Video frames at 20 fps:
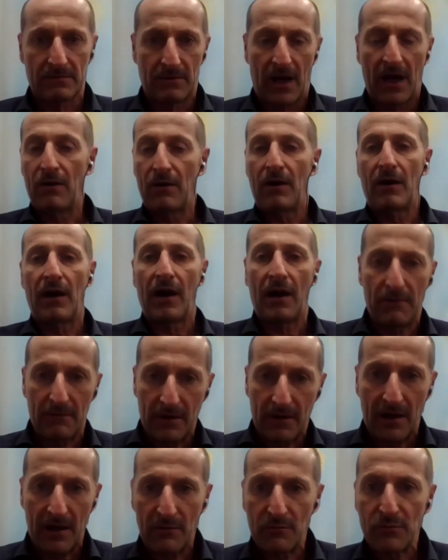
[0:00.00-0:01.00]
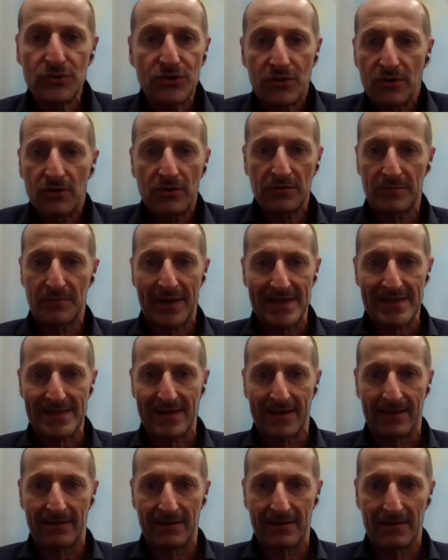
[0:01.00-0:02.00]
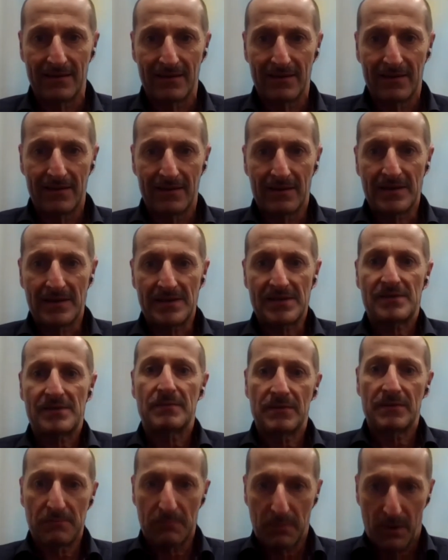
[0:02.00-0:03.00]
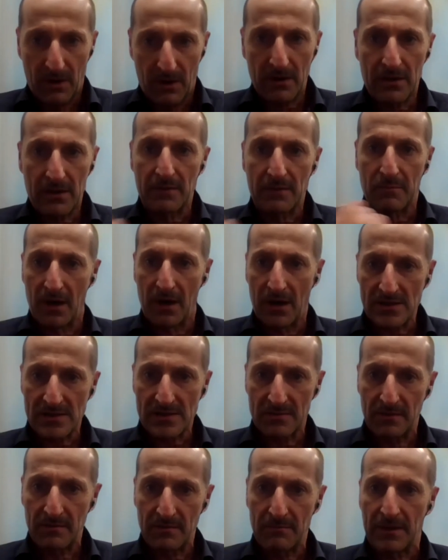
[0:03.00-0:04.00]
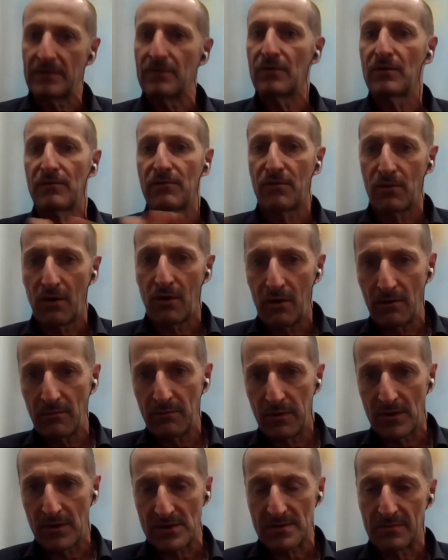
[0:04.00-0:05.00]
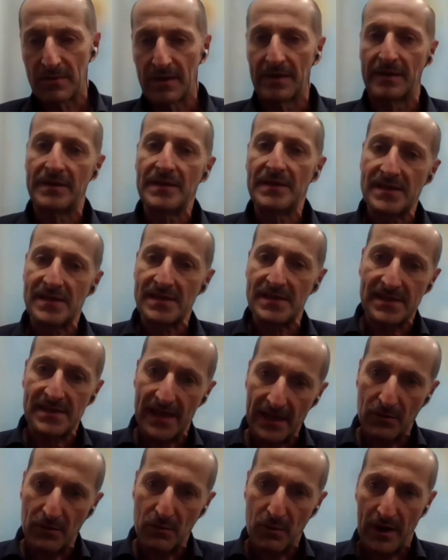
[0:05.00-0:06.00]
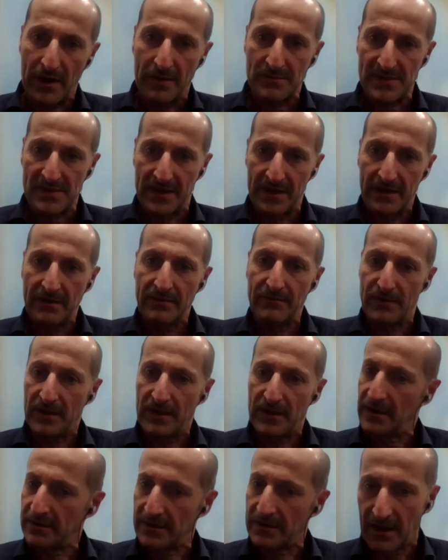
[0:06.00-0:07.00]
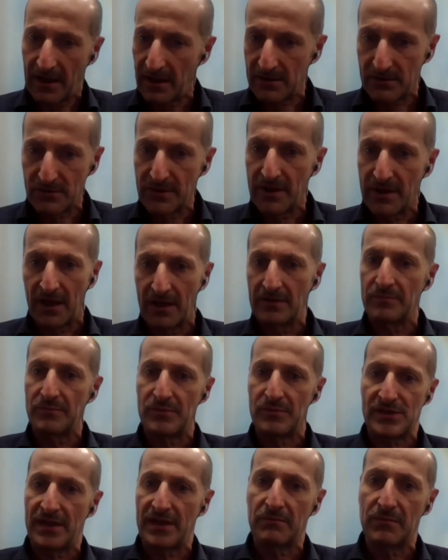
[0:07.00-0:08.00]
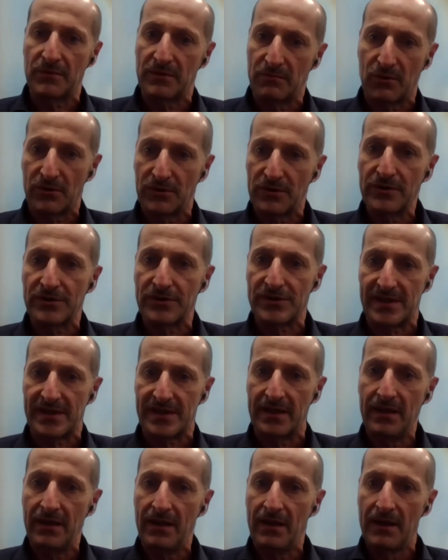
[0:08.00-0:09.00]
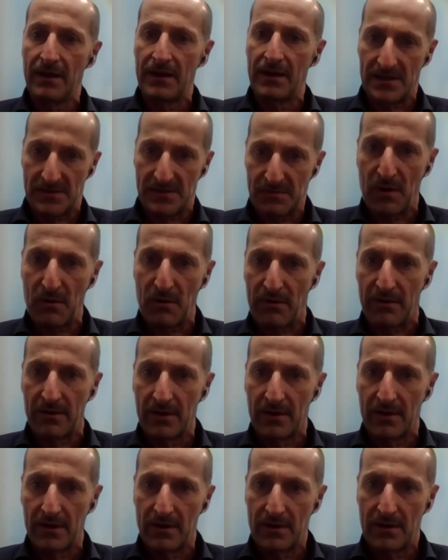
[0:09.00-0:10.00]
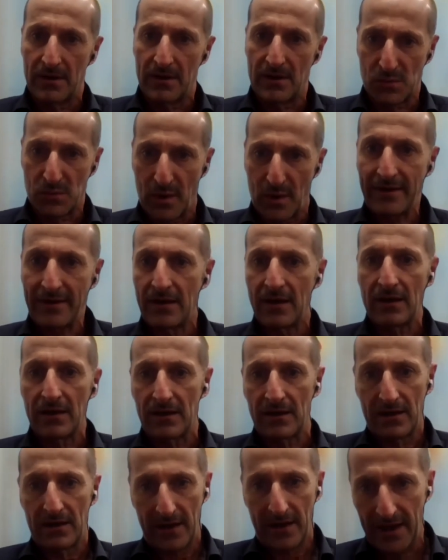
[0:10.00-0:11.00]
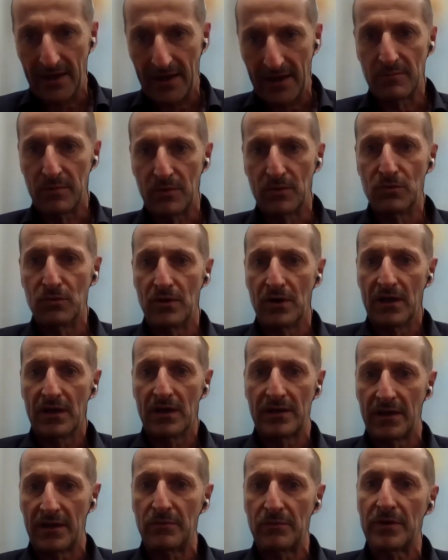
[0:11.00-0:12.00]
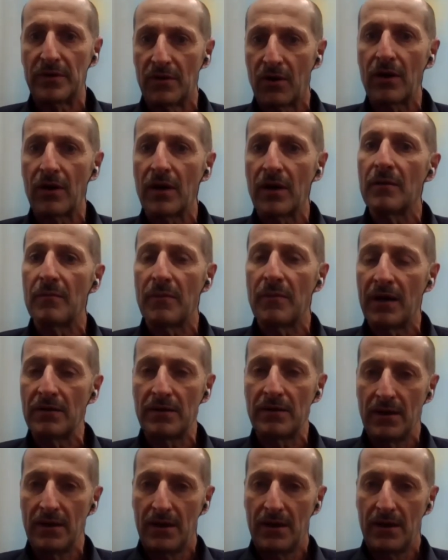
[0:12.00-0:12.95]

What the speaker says: How would you automate that? It's partly possible, but not for all possible. And this is exactly why I'm saying, Phil, and I agree 100% with what you're saying. It's both. It's white collar and blue collar that we're talking about.